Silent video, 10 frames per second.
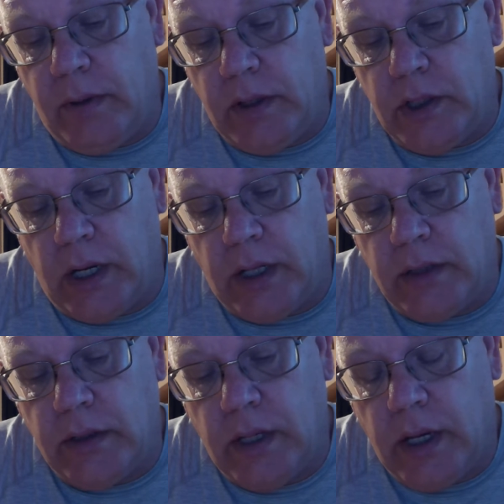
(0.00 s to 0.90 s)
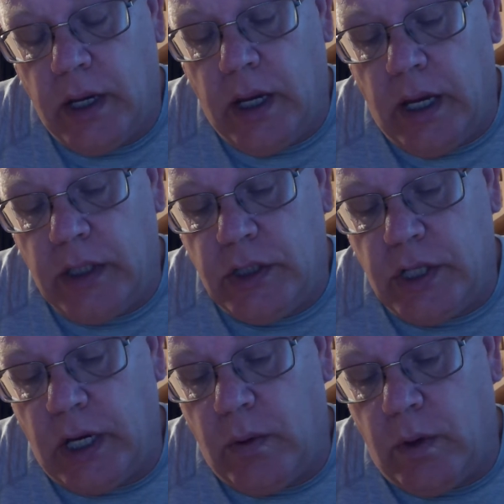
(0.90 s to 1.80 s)
a chance. As
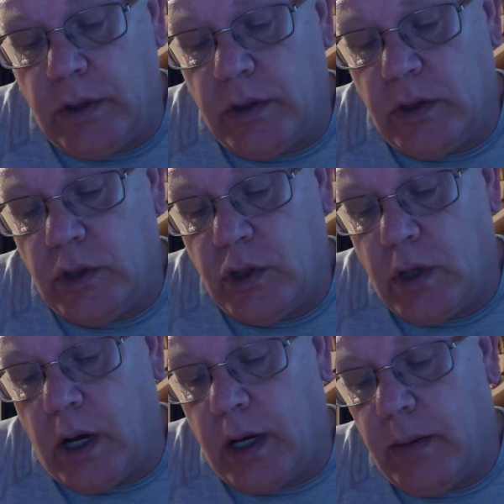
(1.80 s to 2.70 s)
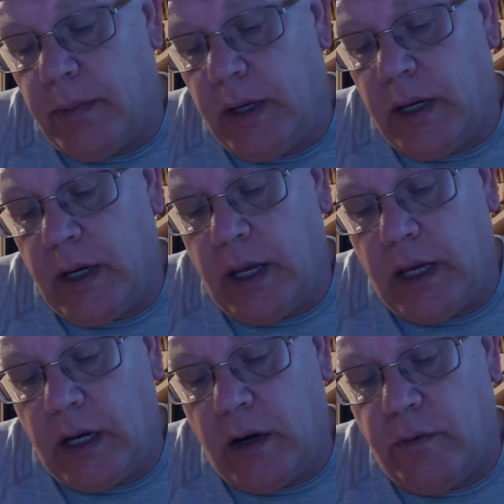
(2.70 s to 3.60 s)
Jake went to the truck and began a
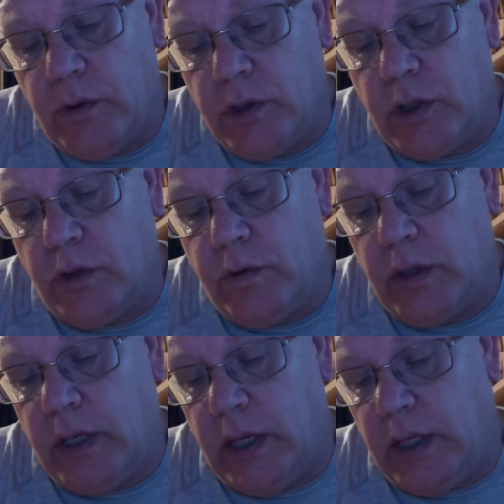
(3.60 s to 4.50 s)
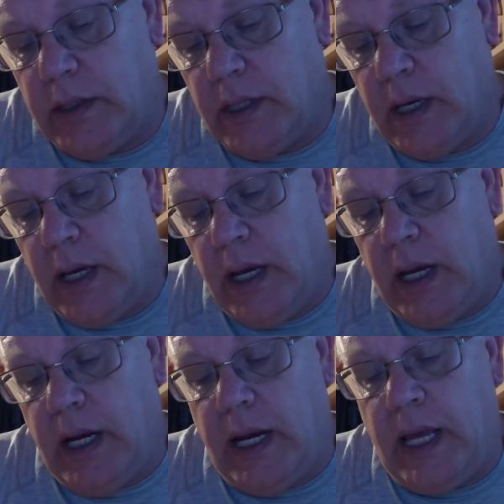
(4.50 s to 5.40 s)
careful search for the keys,
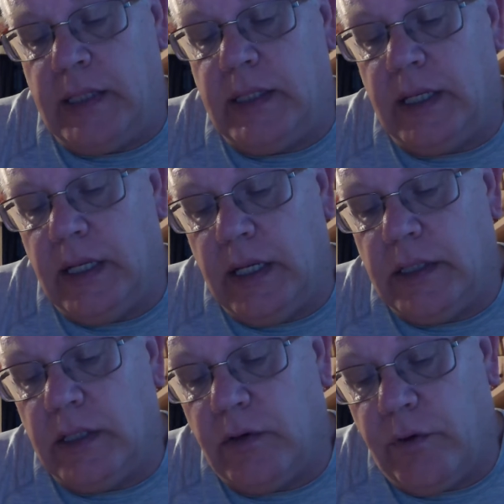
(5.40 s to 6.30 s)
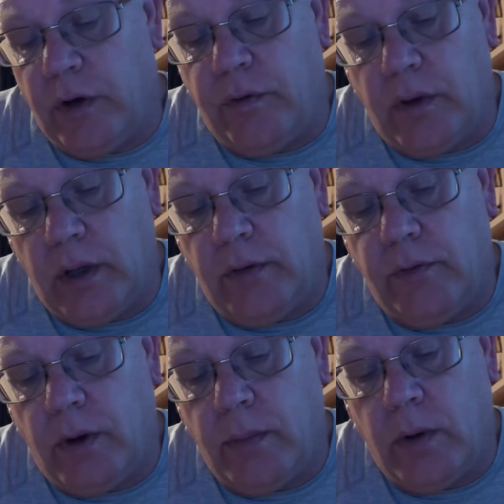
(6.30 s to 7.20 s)
Nancy listened fearfully
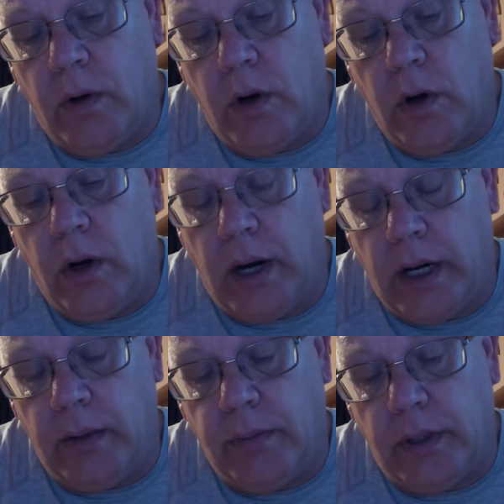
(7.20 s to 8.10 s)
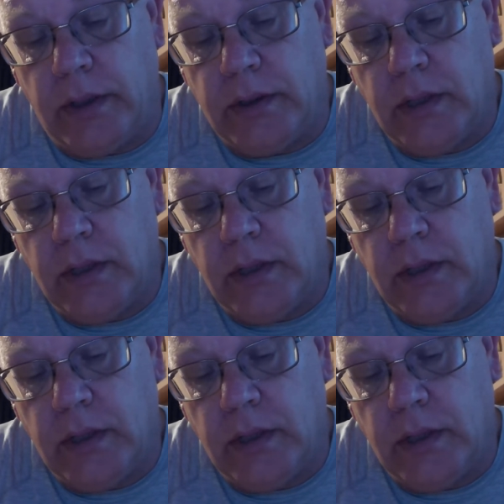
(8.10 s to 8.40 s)
from her hiding place